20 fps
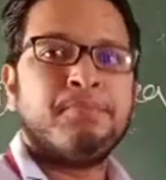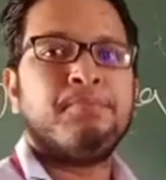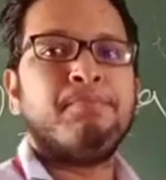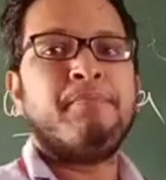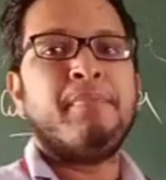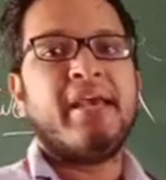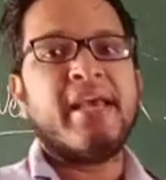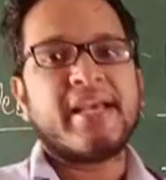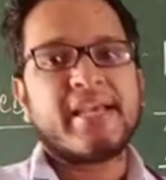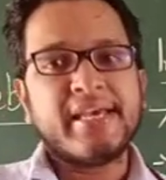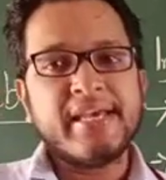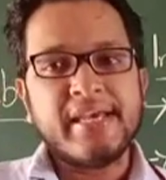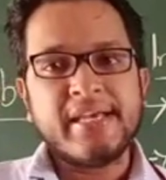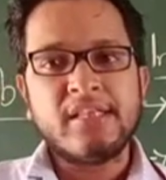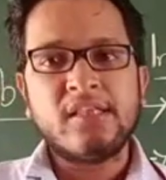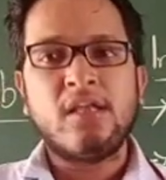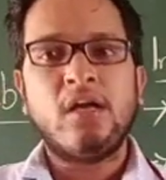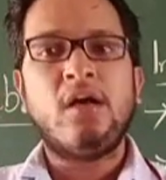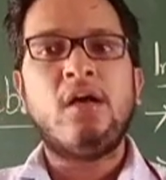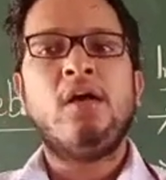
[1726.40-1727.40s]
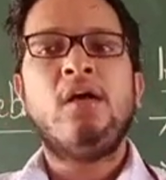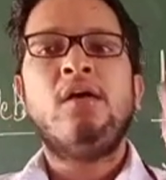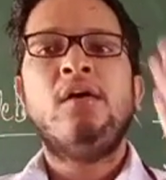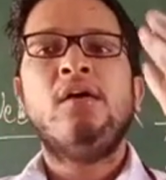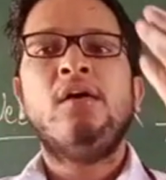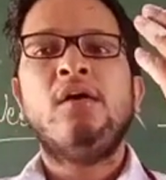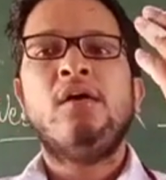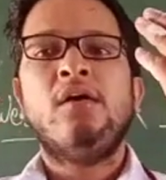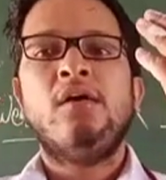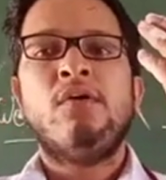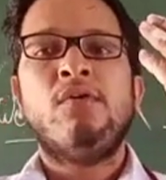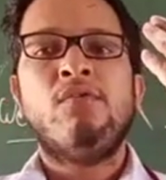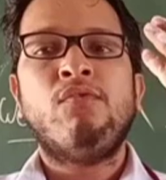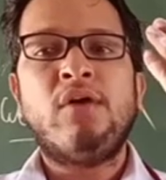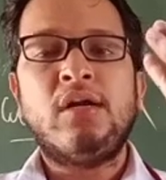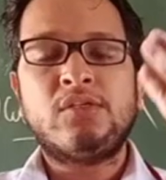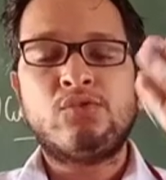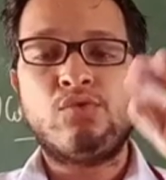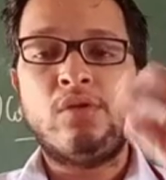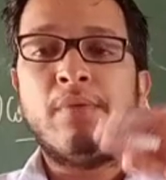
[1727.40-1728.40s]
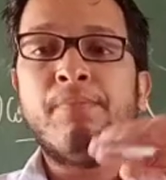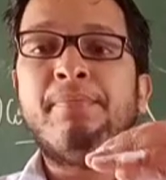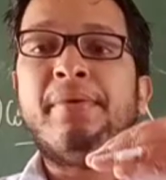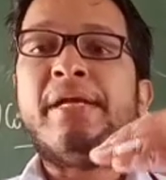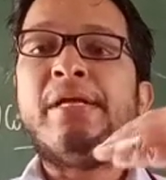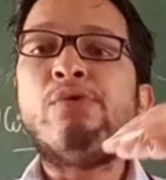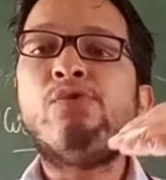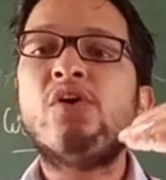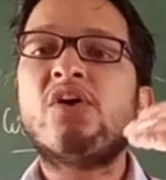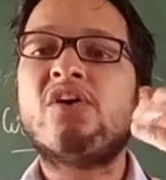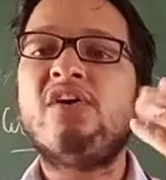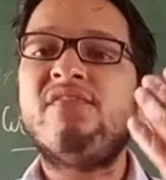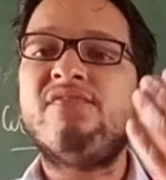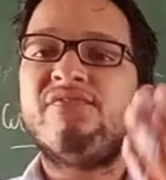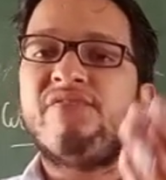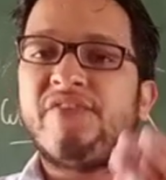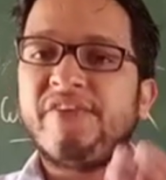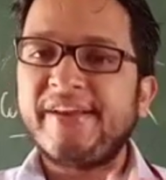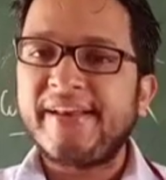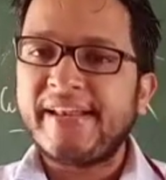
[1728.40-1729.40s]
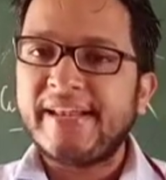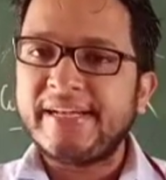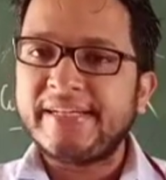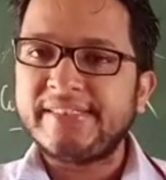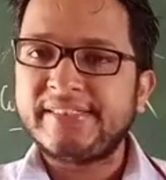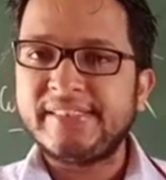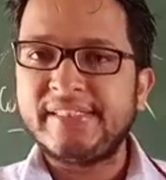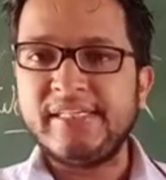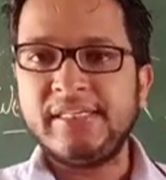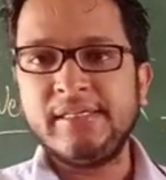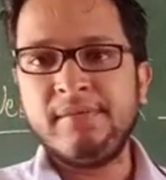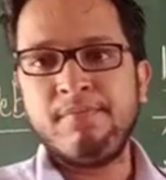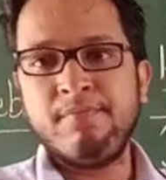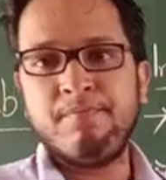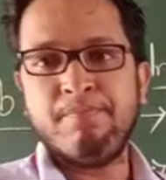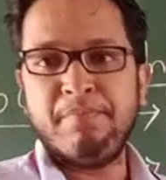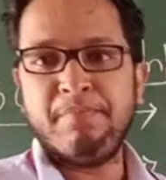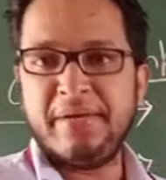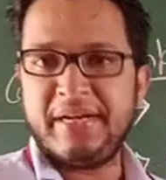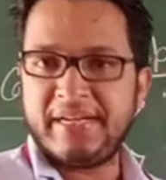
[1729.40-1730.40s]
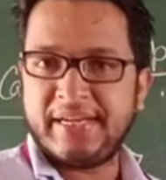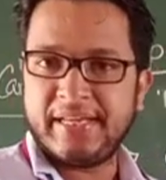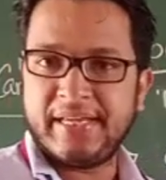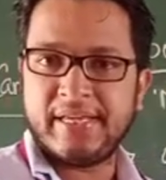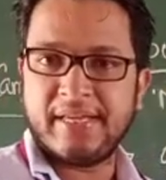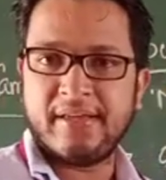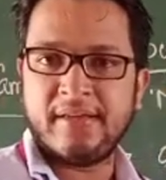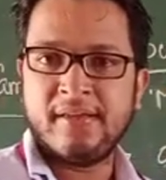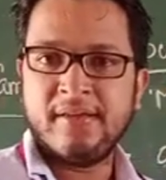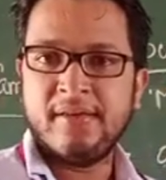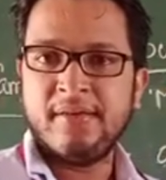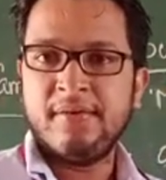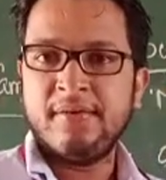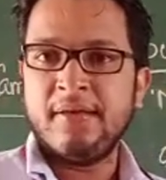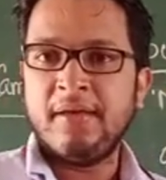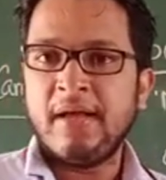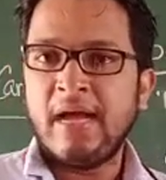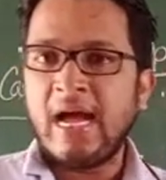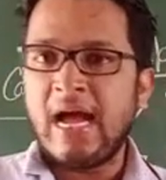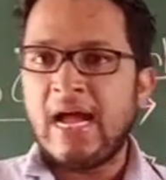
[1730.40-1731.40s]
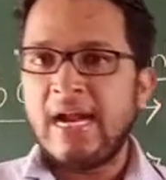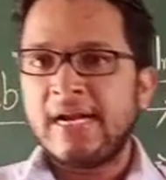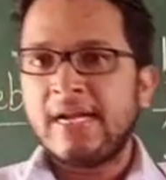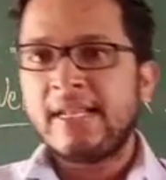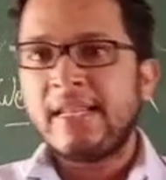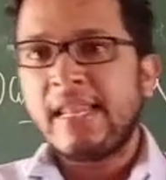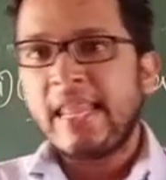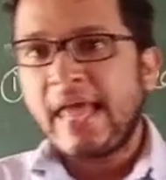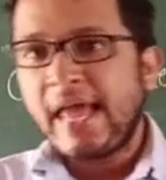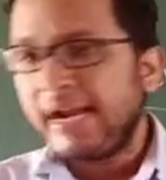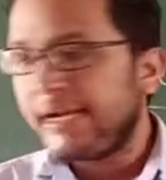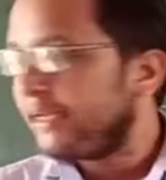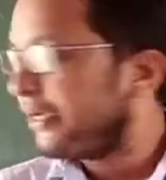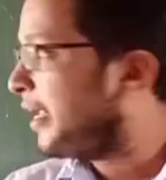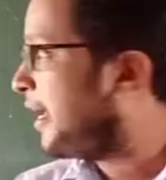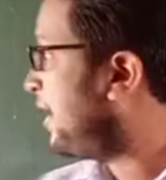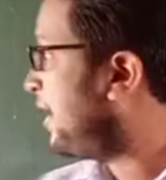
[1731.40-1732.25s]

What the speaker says: making the video conferencing meeting. At that